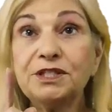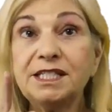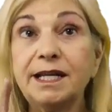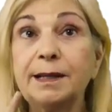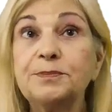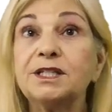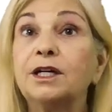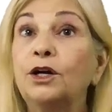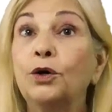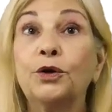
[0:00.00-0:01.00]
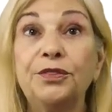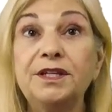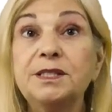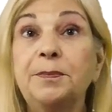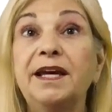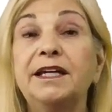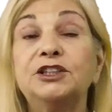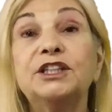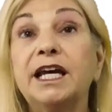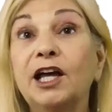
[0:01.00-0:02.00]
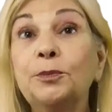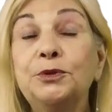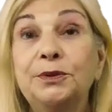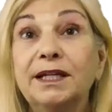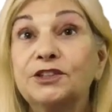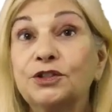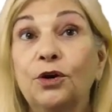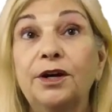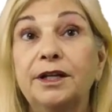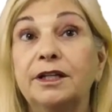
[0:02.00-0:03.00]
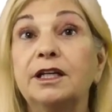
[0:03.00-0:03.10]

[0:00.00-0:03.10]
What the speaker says: steps on this page to help you get started.